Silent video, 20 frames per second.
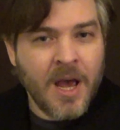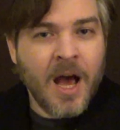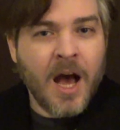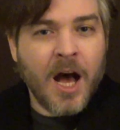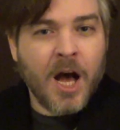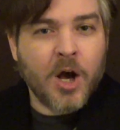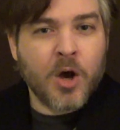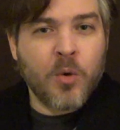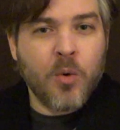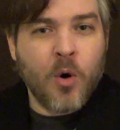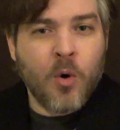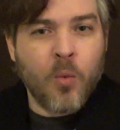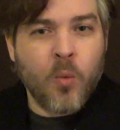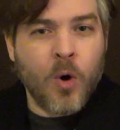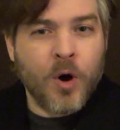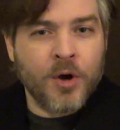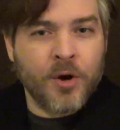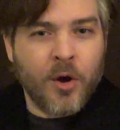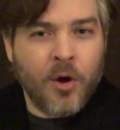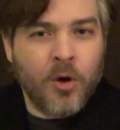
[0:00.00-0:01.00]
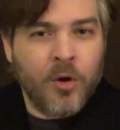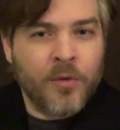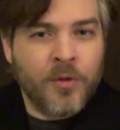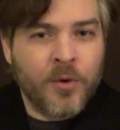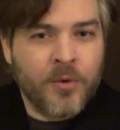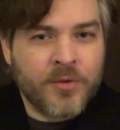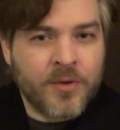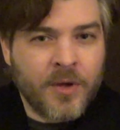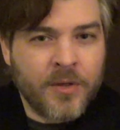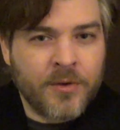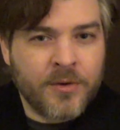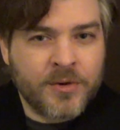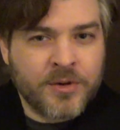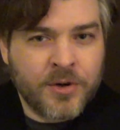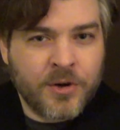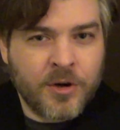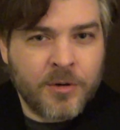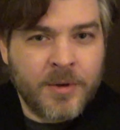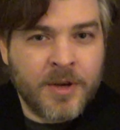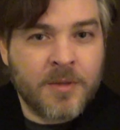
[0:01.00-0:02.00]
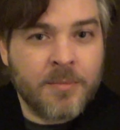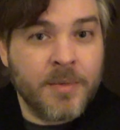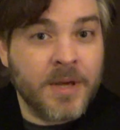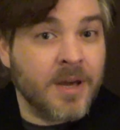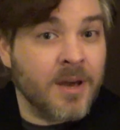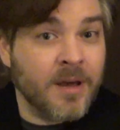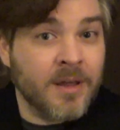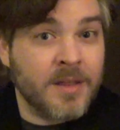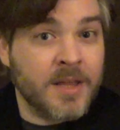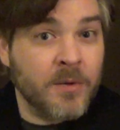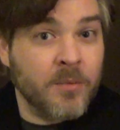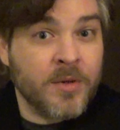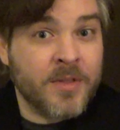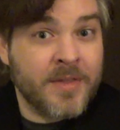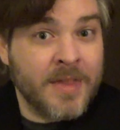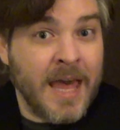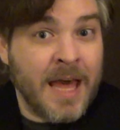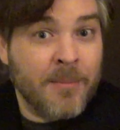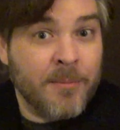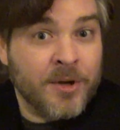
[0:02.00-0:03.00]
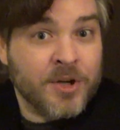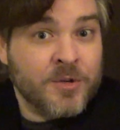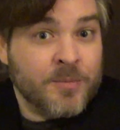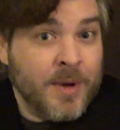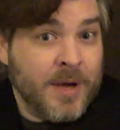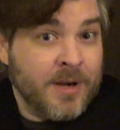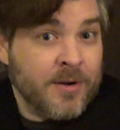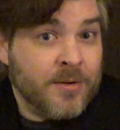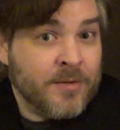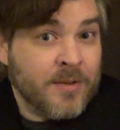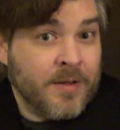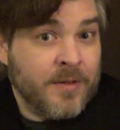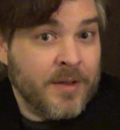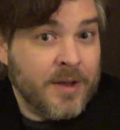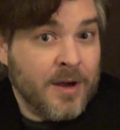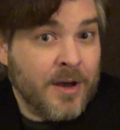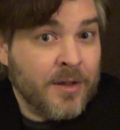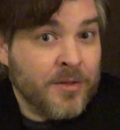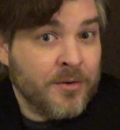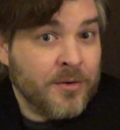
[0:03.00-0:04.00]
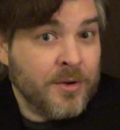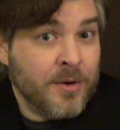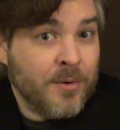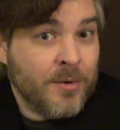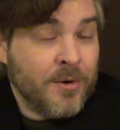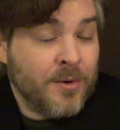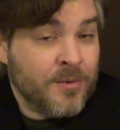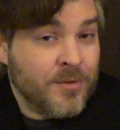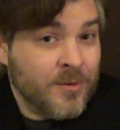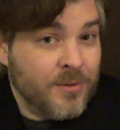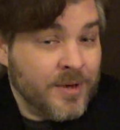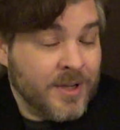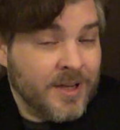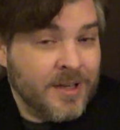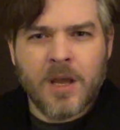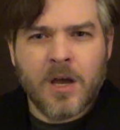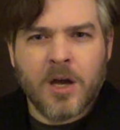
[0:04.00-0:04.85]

Hakuho won all those other tournaments because he was that much better than the other Yokozuna.